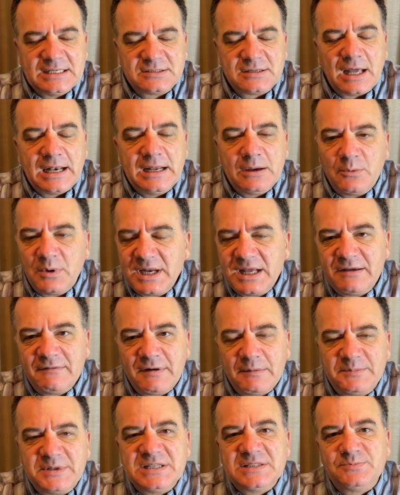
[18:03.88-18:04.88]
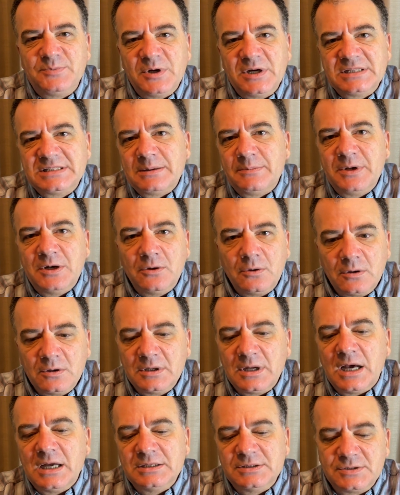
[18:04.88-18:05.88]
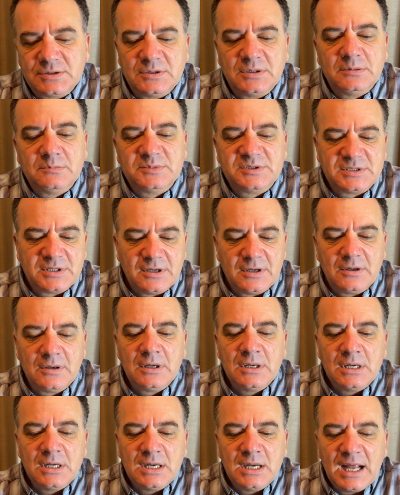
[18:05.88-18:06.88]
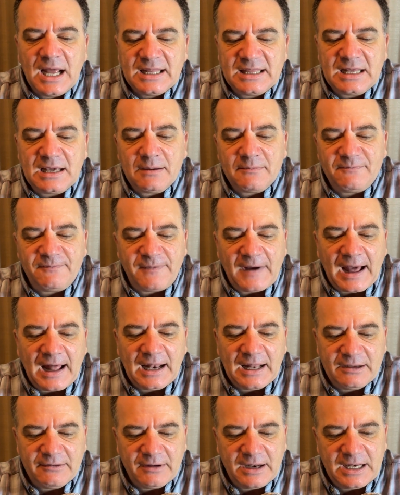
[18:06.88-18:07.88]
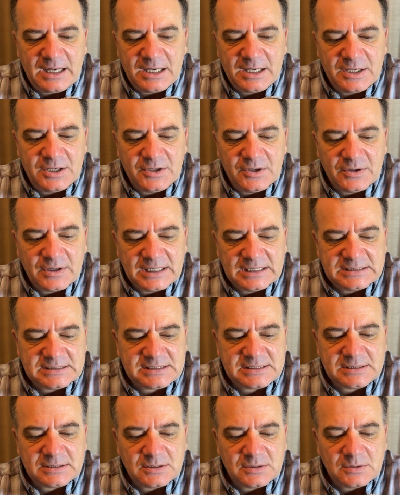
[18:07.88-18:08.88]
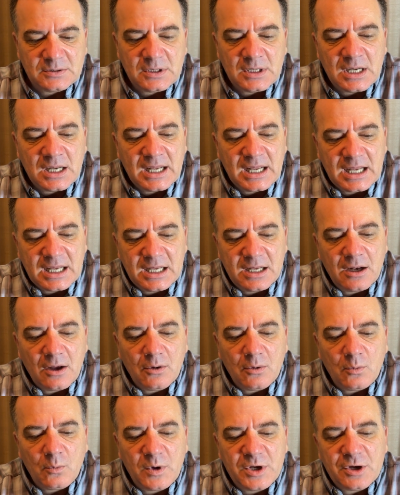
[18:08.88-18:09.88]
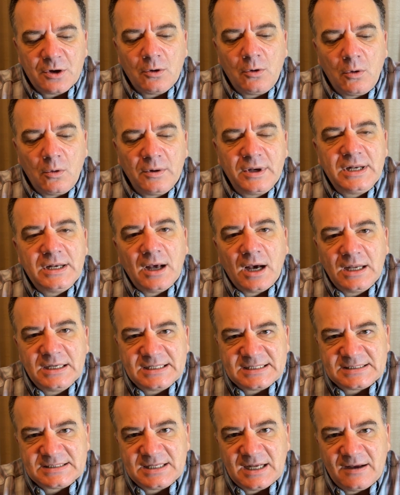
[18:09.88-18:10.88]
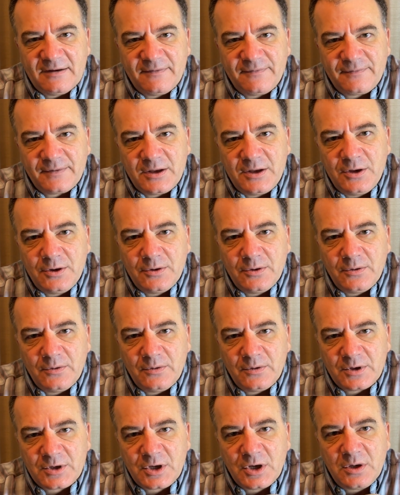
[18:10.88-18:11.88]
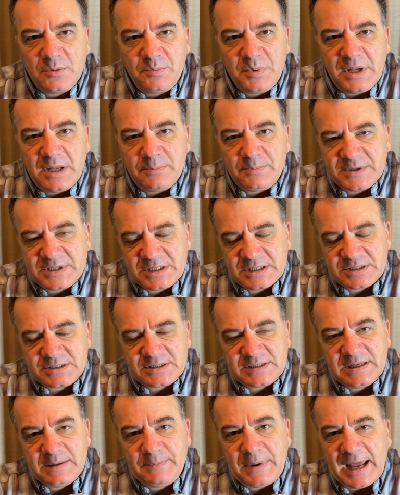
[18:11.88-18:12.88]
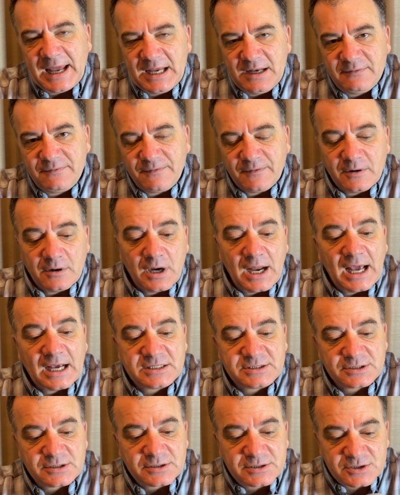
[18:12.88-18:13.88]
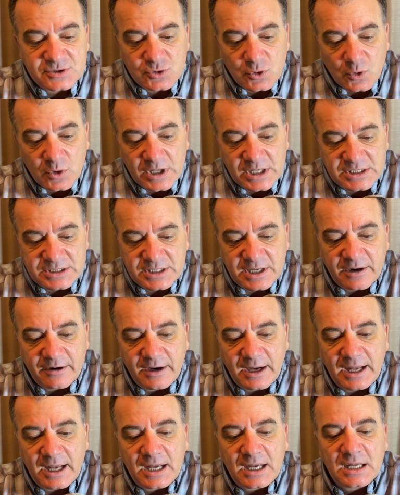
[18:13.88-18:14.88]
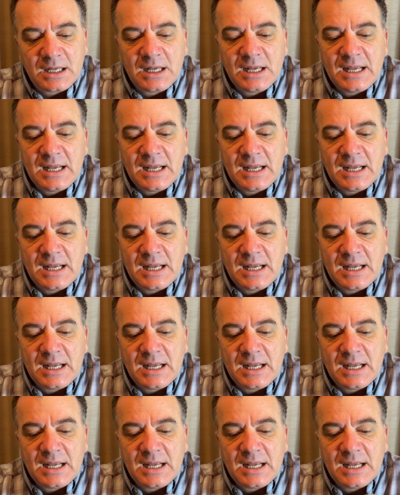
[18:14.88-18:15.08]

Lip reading: So I didn't want to give up these books. I've been holding on to them. So I think I'm finally ready to do it. So, when you're holding on to stuff, you could be potentially paying for extra storage area,